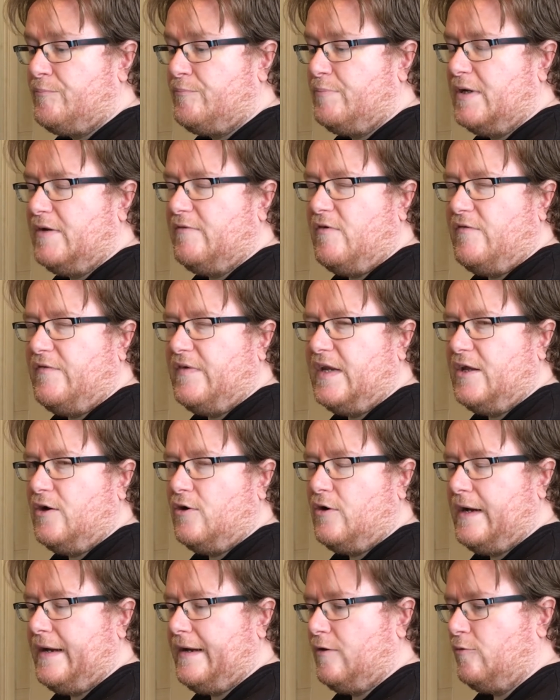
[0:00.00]
Bit of a
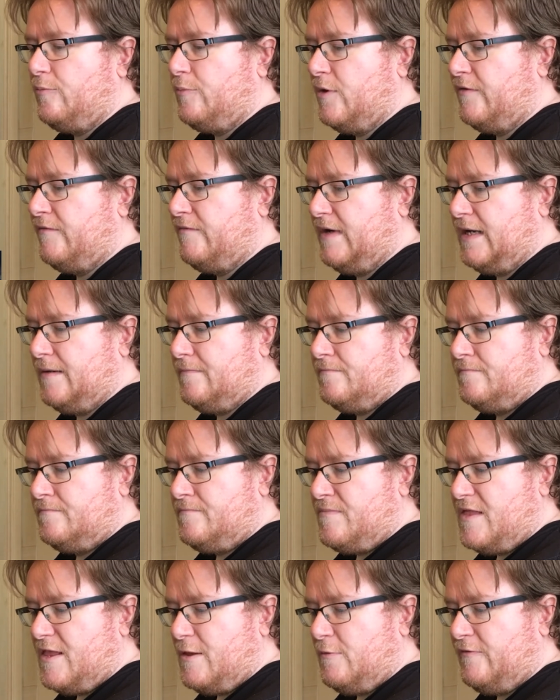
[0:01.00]
video help on that.
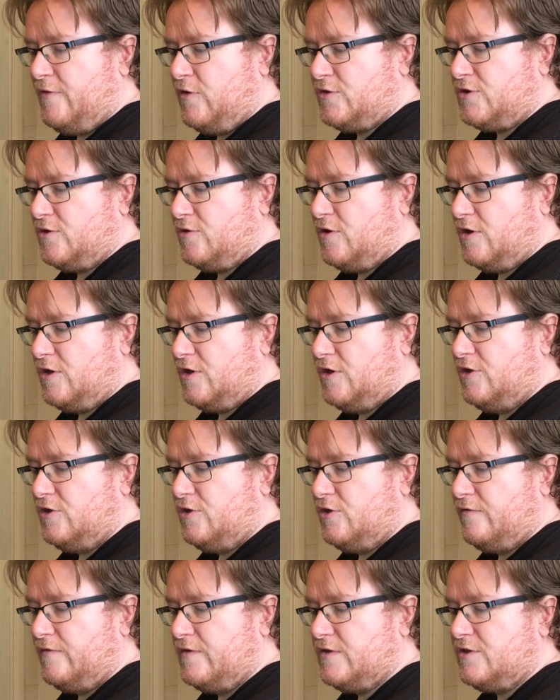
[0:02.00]
We've also got
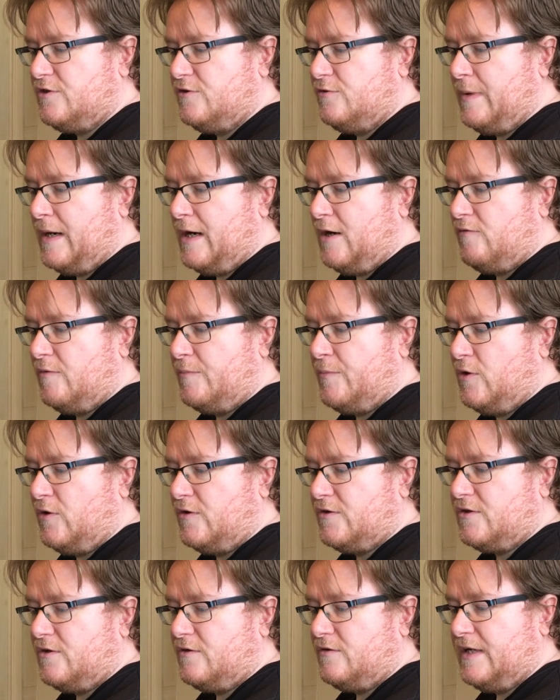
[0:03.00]
another 2 battle
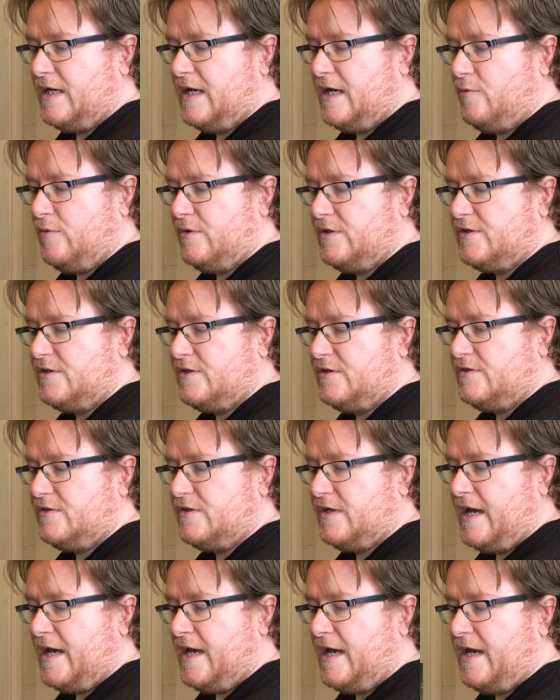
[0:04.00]
reports on there, which
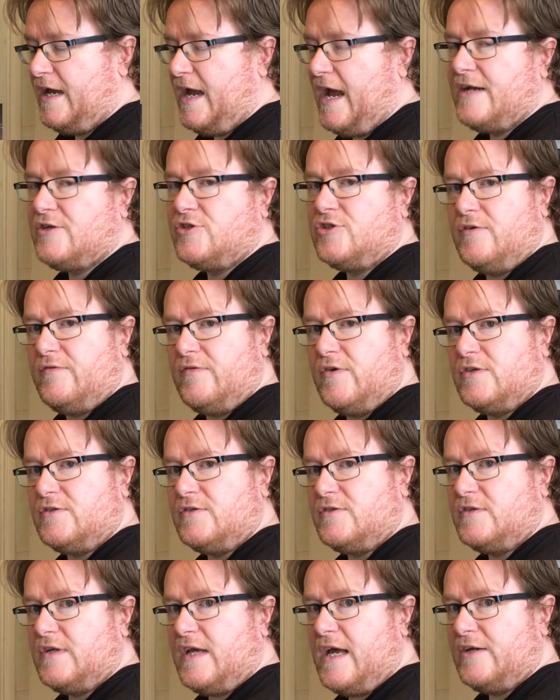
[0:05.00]
is a Escher
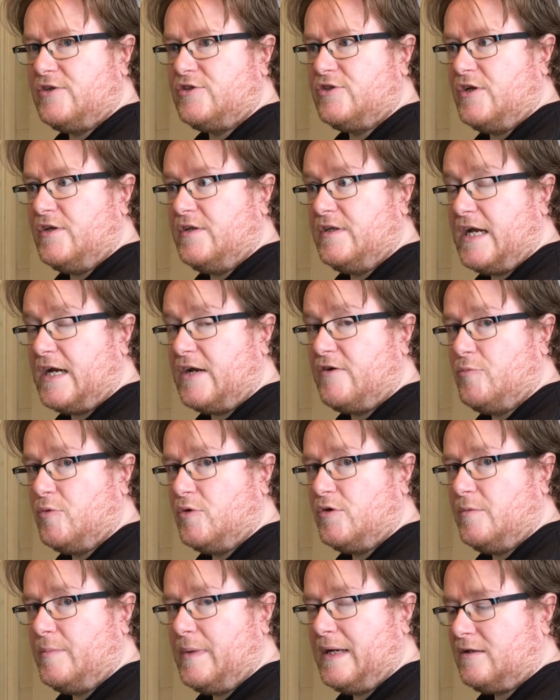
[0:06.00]
versus Escher
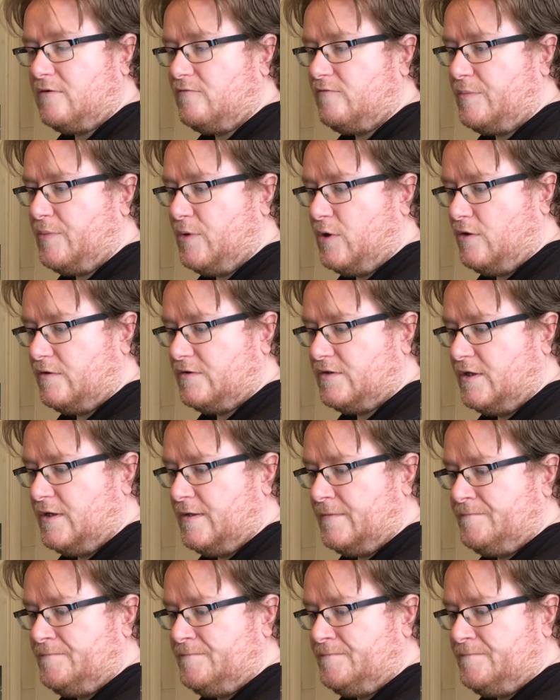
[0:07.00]
Necromunda battle report.